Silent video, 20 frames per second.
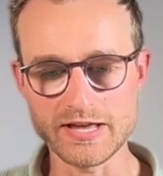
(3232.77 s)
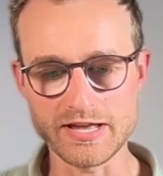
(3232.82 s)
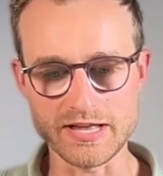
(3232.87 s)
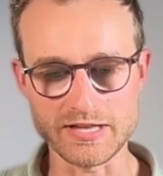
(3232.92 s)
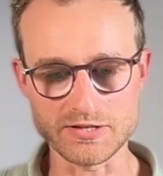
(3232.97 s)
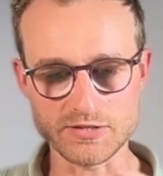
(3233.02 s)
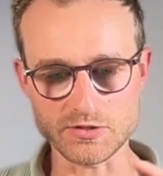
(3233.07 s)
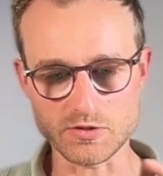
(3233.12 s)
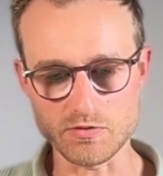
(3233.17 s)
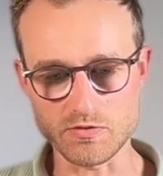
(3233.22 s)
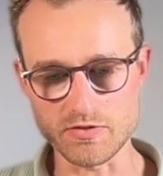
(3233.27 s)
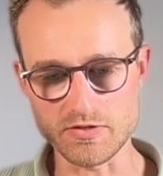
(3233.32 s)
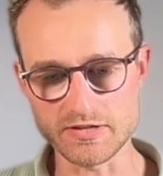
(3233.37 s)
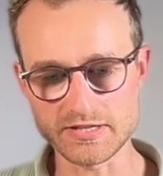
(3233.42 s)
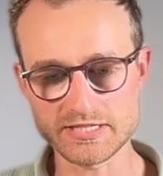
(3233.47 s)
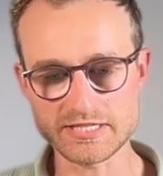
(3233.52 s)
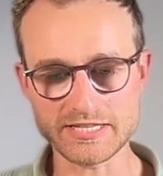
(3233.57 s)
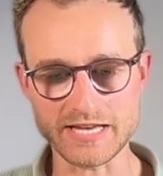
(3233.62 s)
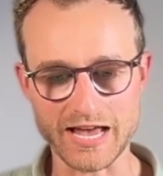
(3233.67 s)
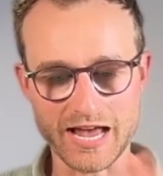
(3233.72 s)
And so
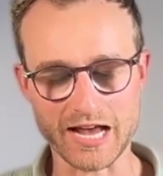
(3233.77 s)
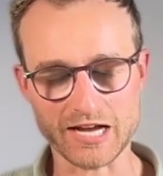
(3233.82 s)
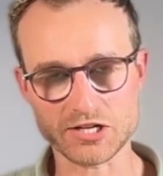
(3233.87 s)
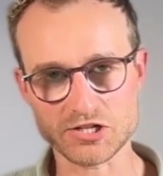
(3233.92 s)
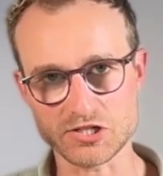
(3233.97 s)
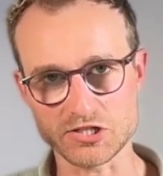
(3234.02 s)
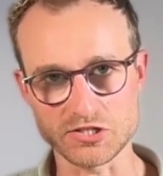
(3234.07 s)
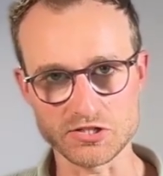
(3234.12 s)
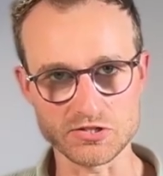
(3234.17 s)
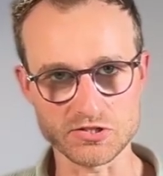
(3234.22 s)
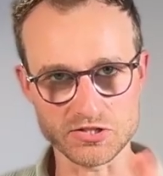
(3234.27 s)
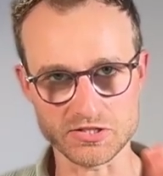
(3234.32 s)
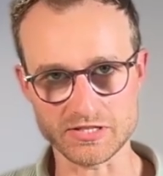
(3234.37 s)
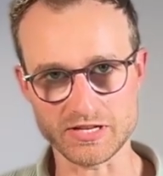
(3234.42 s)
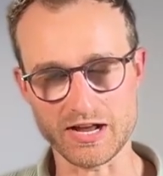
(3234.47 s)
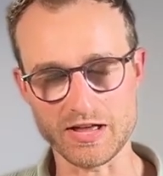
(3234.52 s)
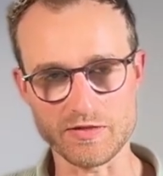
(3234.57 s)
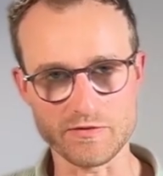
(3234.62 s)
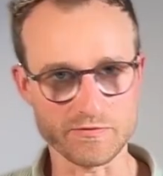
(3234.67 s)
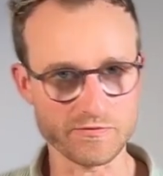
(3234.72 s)
this action just
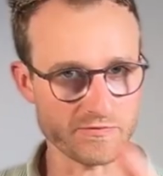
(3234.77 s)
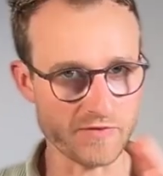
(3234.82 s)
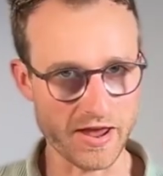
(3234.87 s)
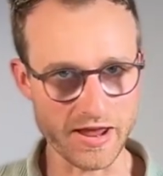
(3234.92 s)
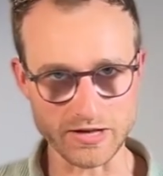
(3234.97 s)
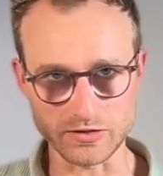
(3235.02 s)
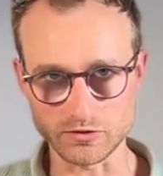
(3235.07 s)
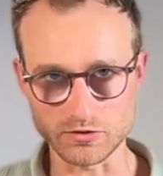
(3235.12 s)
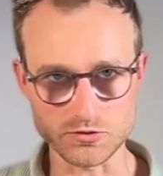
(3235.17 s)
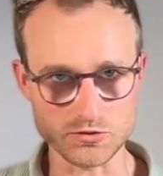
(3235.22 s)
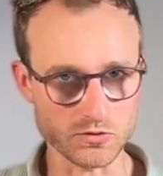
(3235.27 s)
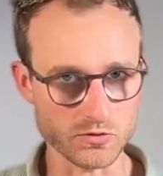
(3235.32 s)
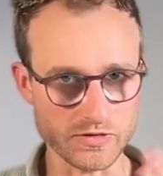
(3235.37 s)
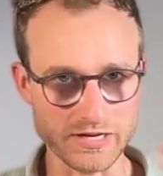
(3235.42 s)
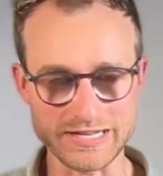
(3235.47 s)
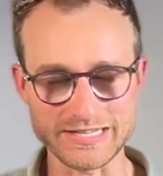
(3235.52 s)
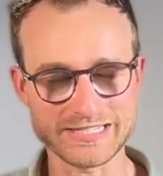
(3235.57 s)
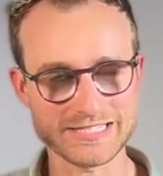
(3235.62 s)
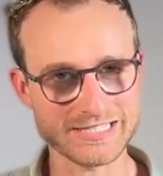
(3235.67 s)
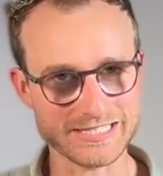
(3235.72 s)
either fails or
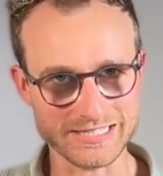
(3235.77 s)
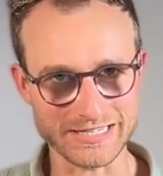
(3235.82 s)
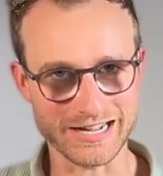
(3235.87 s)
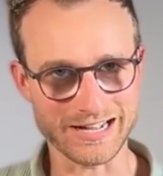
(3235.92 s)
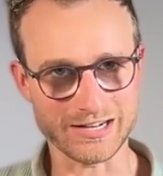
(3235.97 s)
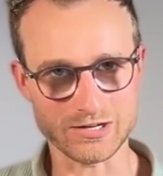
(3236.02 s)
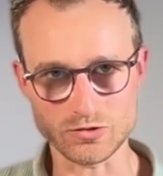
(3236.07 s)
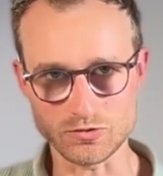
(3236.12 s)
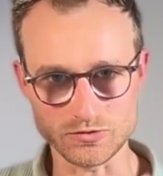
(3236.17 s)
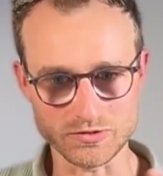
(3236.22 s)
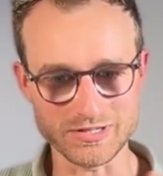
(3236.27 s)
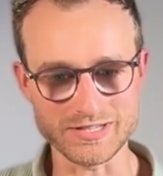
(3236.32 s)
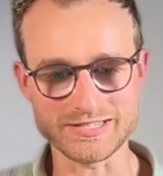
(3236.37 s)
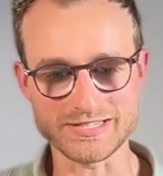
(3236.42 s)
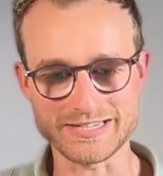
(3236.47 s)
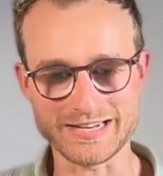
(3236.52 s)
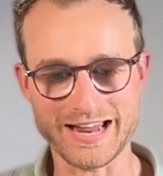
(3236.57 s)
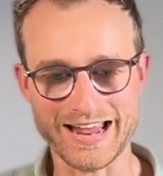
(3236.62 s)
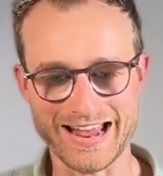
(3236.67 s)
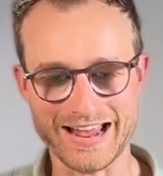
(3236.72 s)
gets stuck or
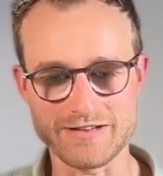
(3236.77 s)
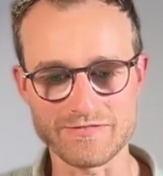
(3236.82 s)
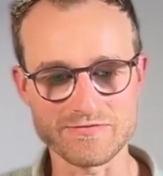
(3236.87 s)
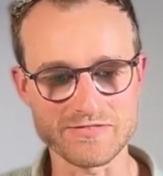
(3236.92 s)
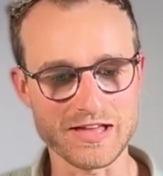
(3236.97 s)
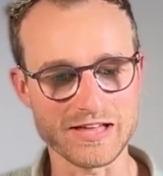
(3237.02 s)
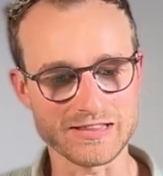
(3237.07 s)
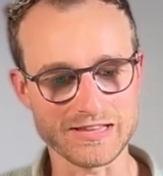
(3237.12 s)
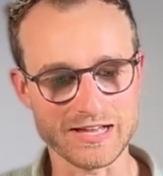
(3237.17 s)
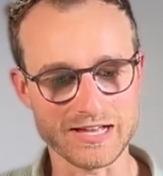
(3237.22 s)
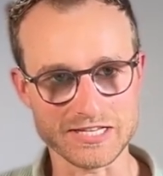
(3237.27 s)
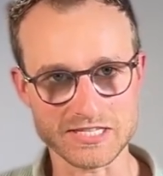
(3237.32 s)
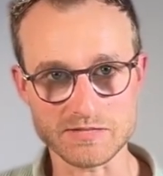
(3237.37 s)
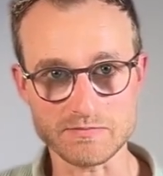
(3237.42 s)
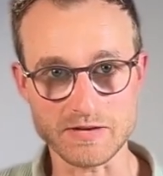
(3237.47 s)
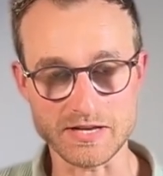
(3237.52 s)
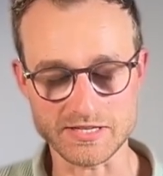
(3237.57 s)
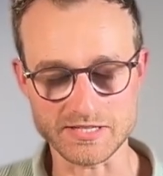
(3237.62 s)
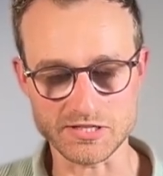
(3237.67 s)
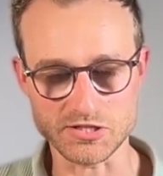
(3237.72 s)
doesn't have that last
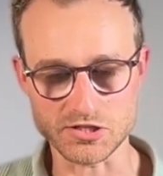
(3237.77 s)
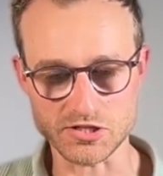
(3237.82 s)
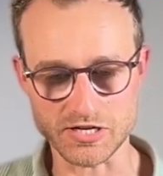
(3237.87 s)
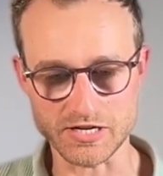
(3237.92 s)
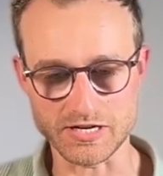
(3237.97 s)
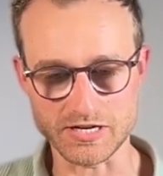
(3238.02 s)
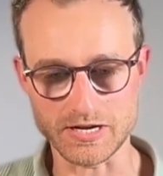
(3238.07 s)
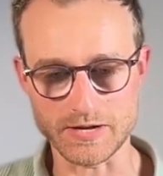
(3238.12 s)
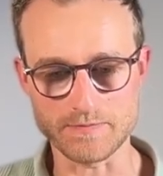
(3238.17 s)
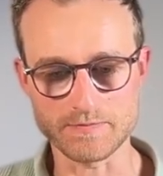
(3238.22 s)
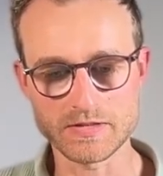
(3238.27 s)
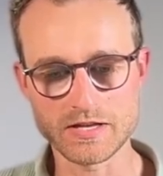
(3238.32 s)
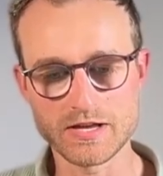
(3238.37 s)
message in it.